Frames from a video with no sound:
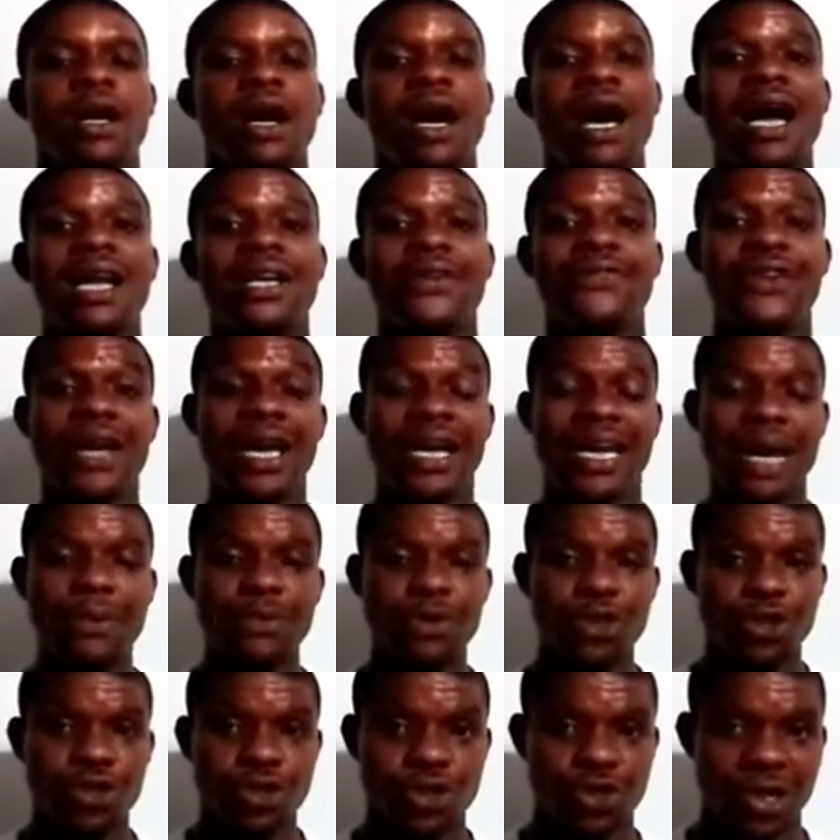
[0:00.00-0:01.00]
And if you're a
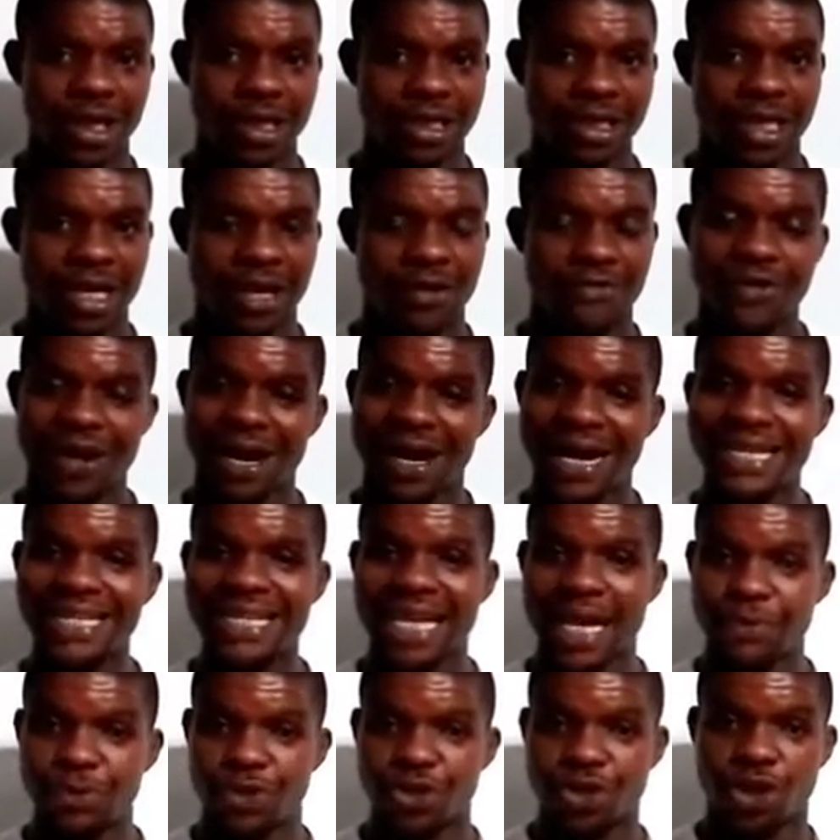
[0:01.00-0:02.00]
chemistry student here, if you're writing
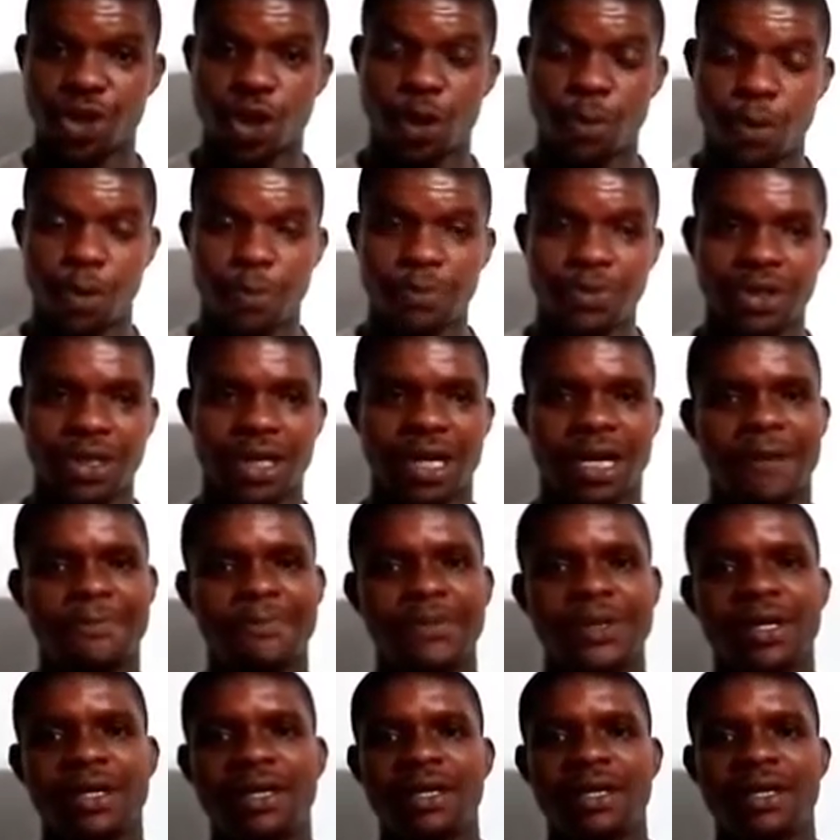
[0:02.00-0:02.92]
chemistry, you're coming JAMB,